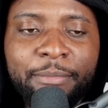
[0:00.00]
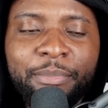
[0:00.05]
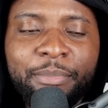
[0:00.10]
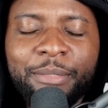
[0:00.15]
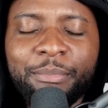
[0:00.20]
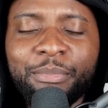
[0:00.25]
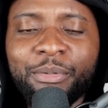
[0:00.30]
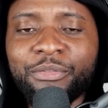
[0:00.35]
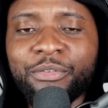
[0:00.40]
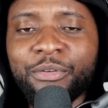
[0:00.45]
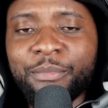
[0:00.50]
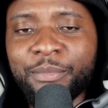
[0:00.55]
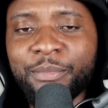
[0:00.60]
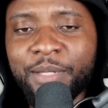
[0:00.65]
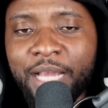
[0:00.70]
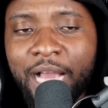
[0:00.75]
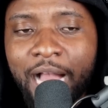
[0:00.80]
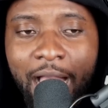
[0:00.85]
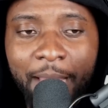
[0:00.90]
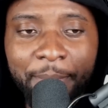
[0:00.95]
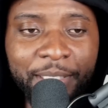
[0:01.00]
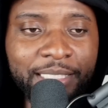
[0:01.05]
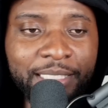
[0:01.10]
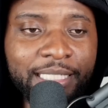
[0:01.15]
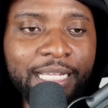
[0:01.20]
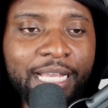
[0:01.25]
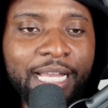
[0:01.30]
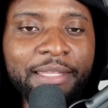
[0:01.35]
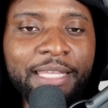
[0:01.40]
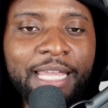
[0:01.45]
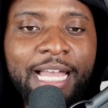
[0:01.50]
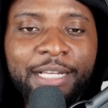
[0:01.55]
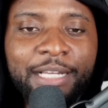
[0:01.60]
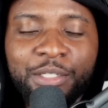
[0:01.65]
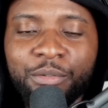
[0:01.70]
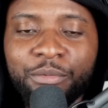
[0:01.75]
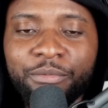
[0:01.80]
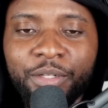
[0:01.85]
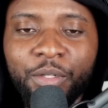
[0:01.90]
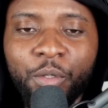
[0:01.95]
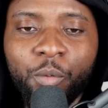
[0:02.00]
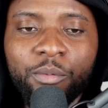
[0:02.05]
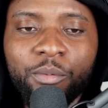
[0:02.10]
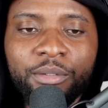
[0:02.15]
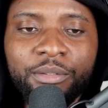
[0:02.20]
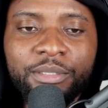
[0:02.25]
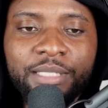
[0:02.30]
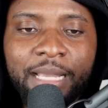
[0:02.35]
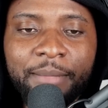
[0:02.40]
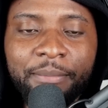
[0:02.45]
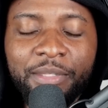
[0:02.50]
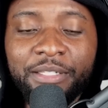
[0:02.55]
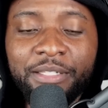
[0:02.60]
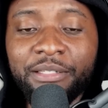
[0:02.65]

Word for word: uh, people from commenting on the actual video in real time.